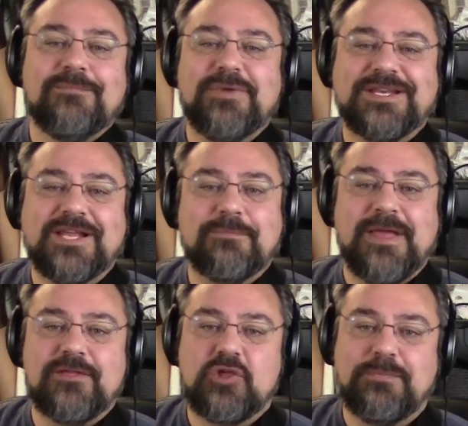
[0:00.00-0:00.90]
picnic
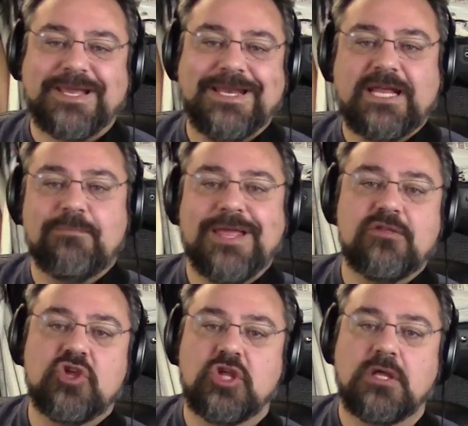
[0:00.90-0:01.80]

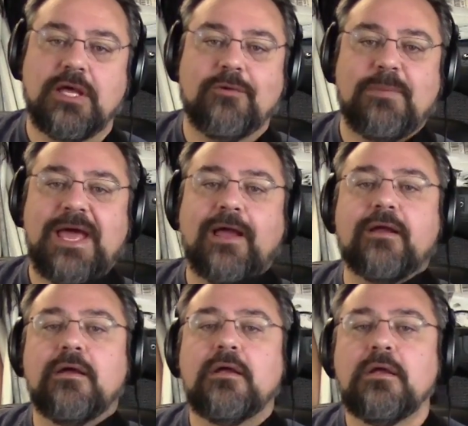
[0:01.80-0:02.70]
bench out back.